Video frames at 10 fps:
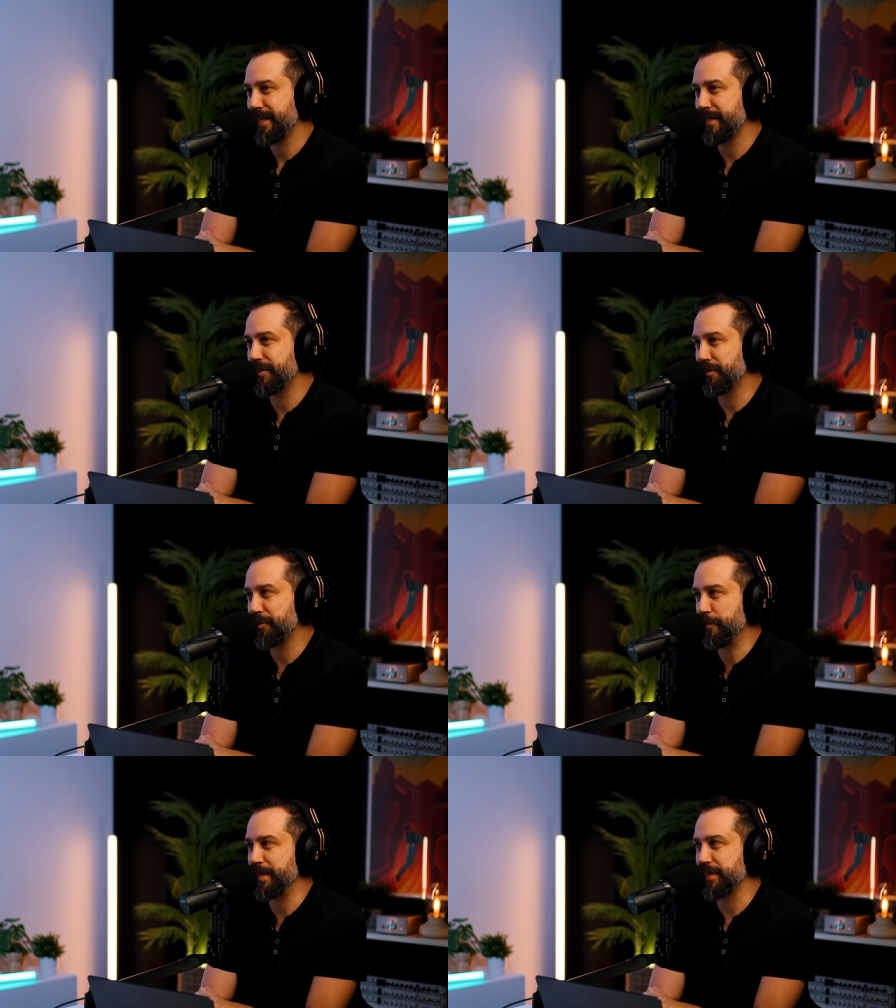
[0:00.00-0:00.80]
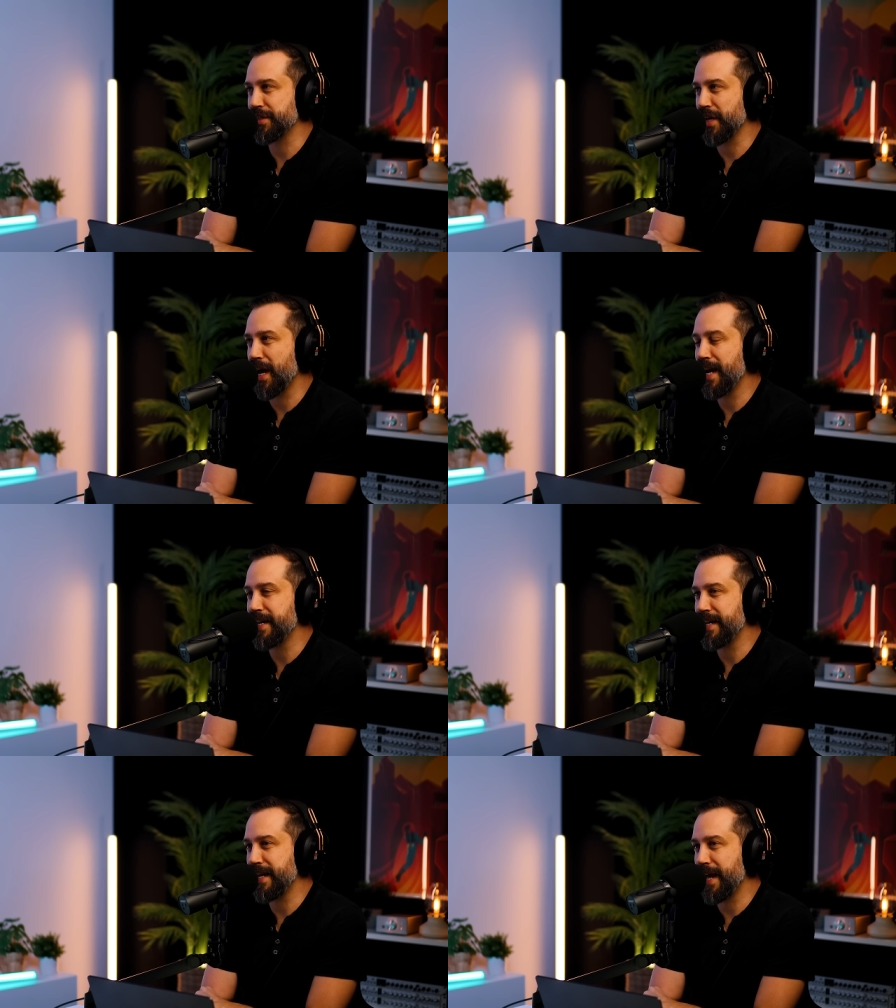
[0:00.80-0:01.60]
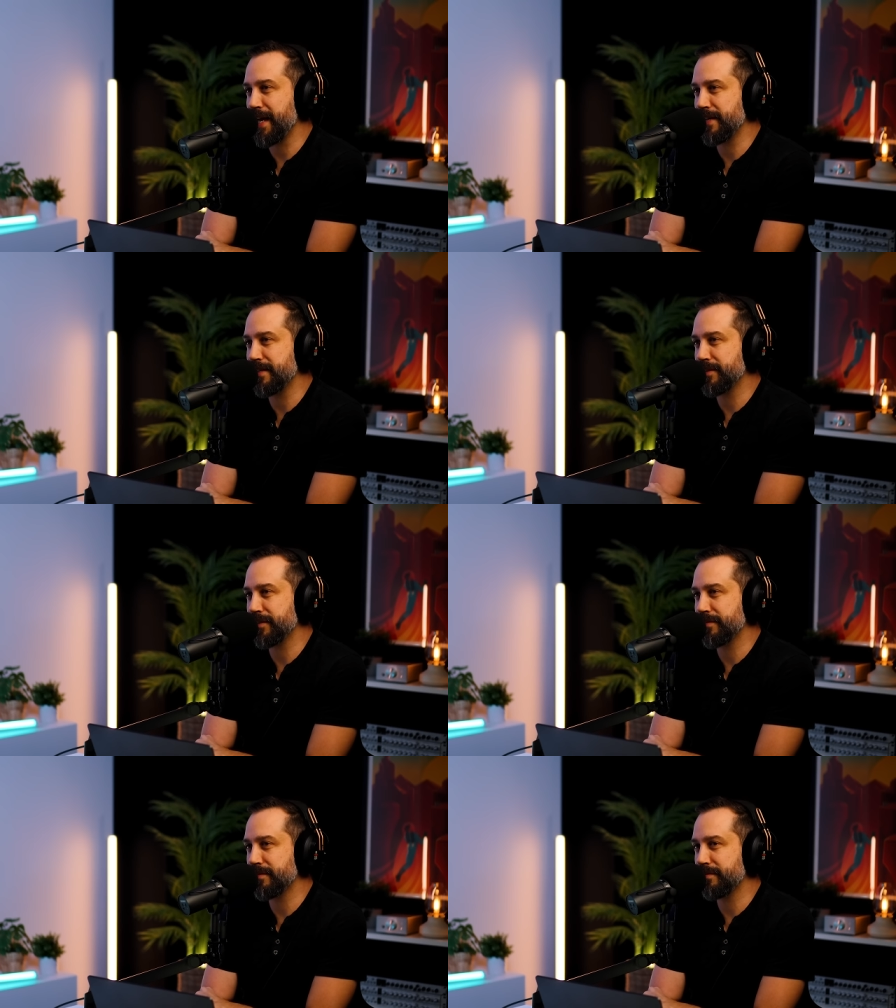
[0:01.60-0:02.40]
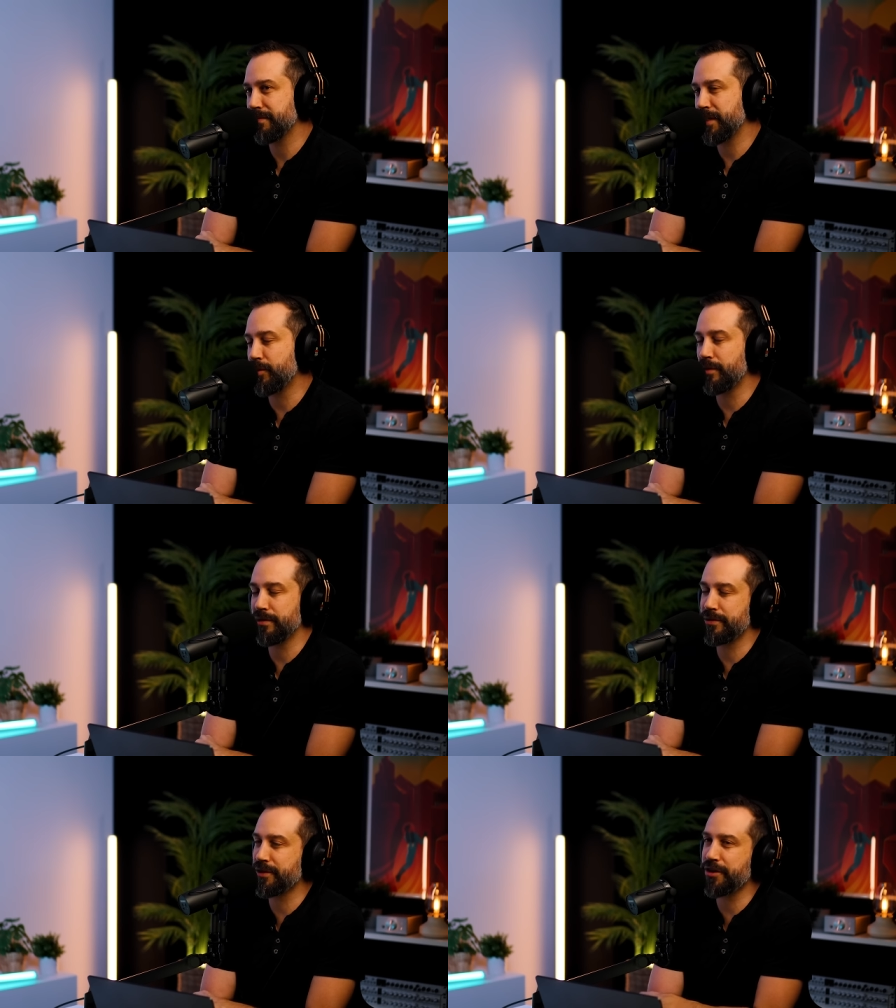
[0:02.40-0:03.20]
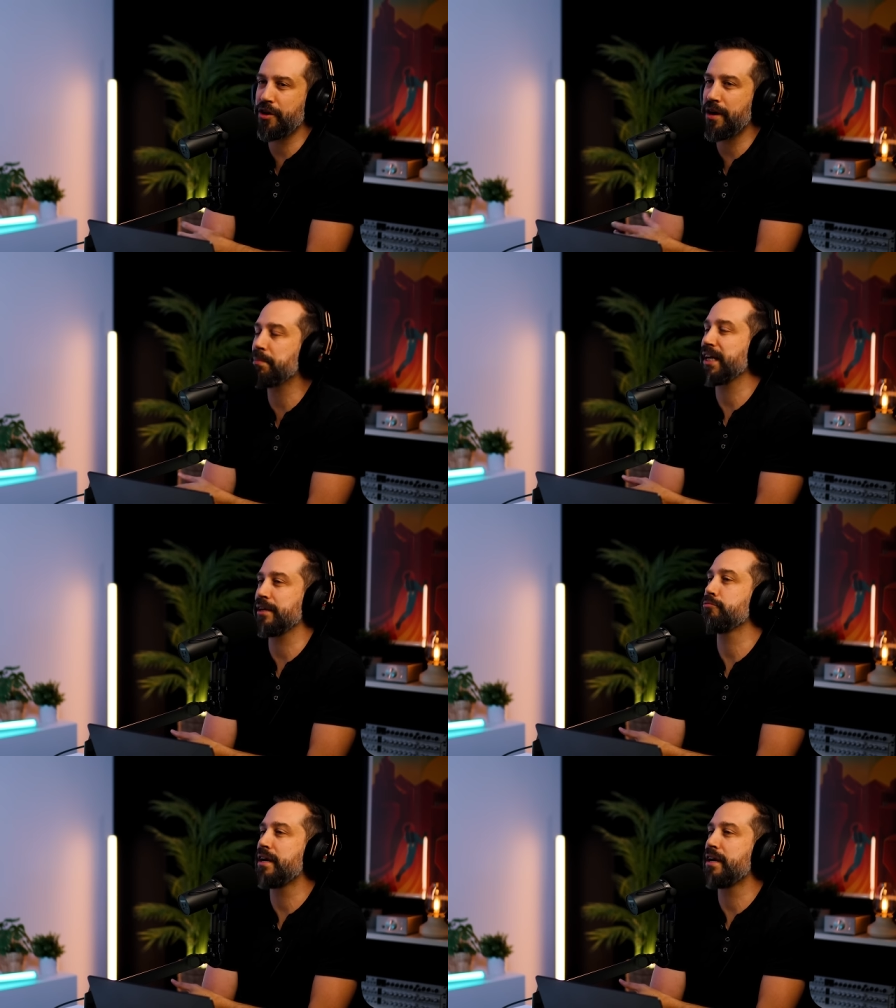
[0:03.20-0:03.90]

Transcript: into human society and uh, stir up like a